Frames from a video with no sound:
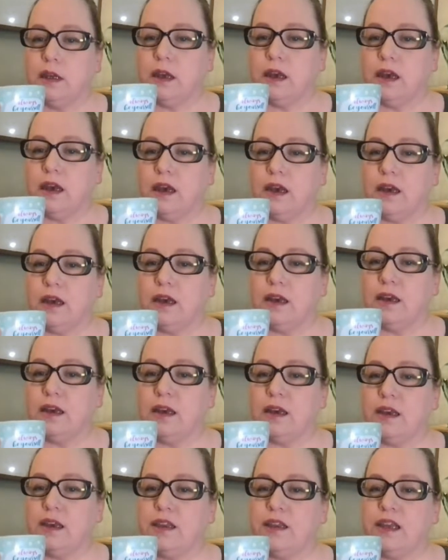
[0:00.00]

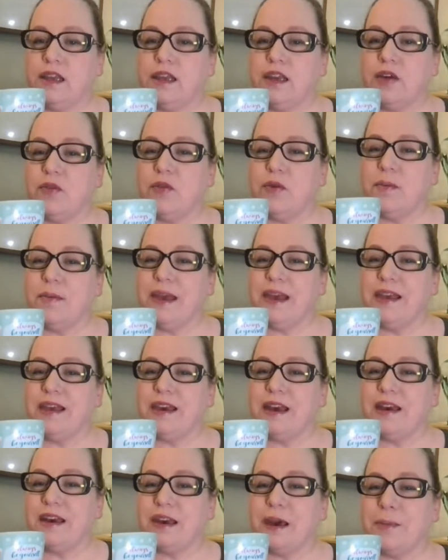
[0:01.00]
I think I will
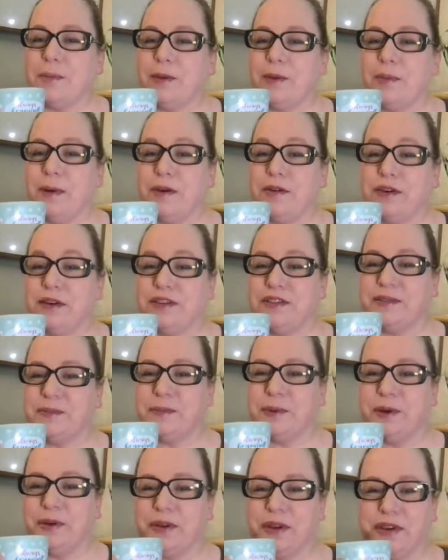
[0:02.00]
make a couple of bowl
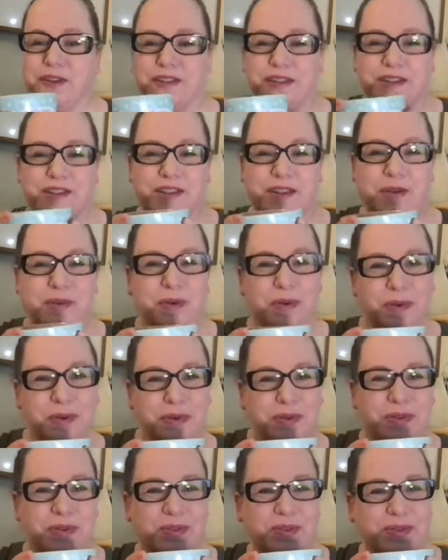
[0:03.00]
cozies too.
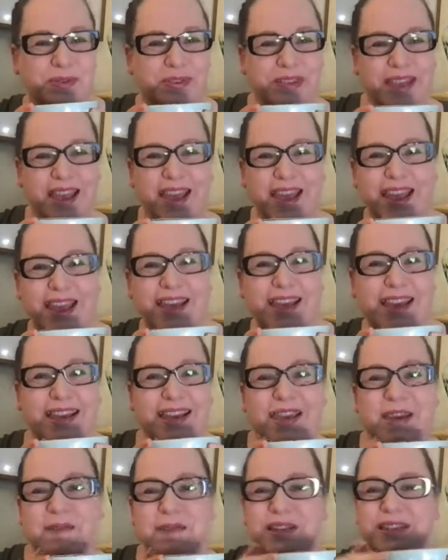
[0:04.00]
Ooh, hey! I
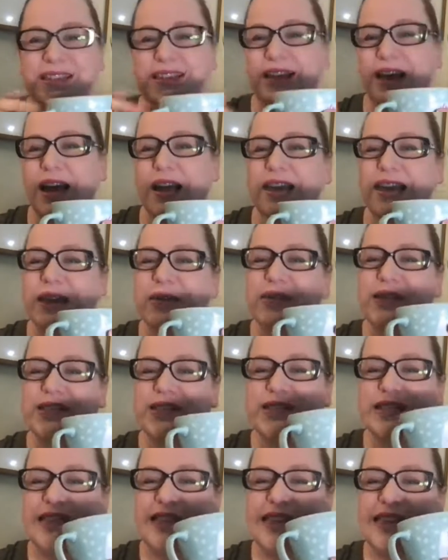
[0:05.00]
can't wait
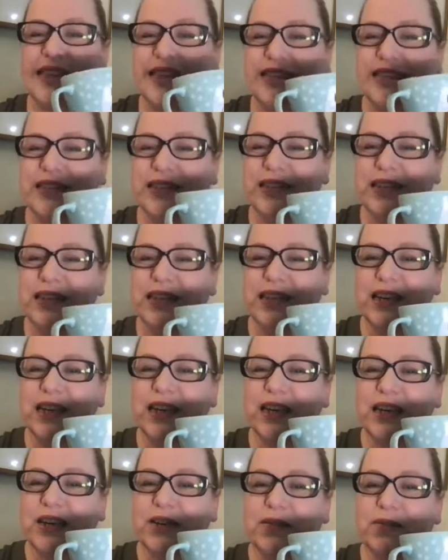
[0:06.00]
to see Lacey.
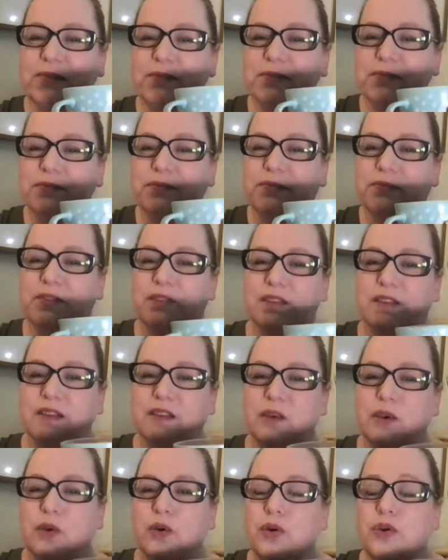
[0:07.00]

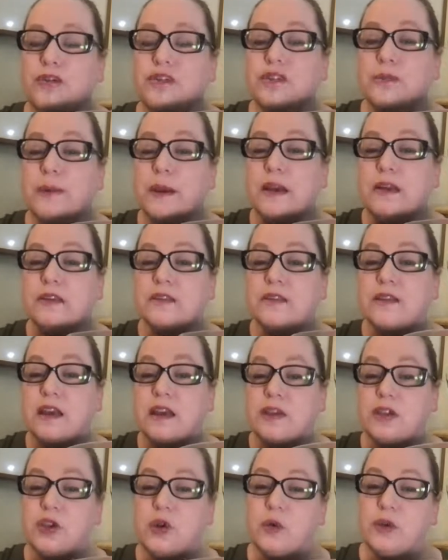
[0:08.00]
Ooh, Tamara's
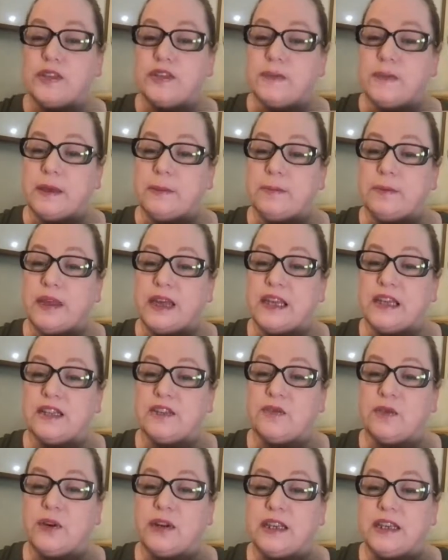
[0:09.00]
going to make
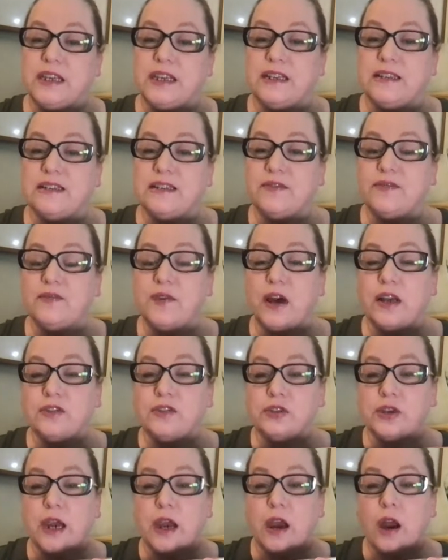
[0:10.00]
blankets for her kids in
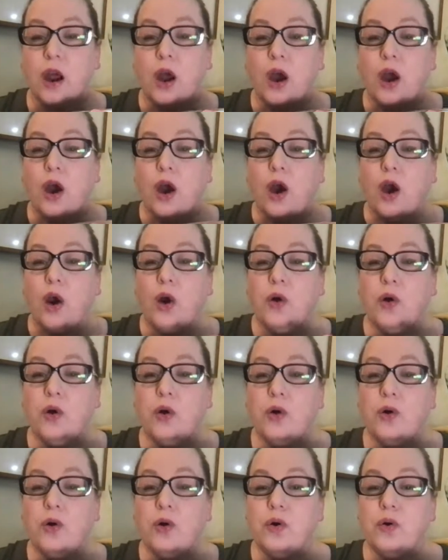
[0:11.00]
foster care.
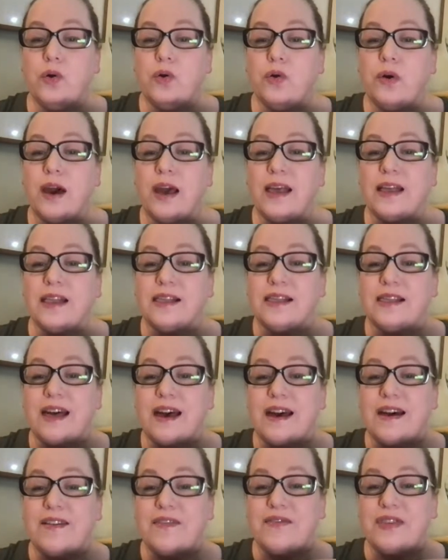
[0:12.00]
Oh, I
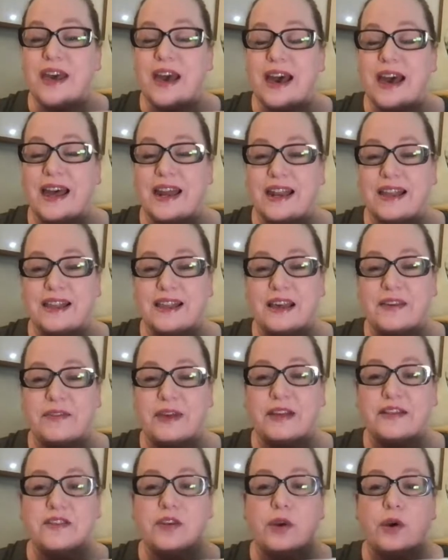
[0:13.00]
love
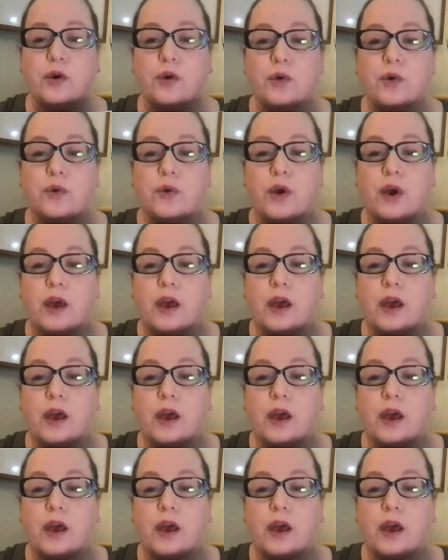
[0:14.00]
that. So,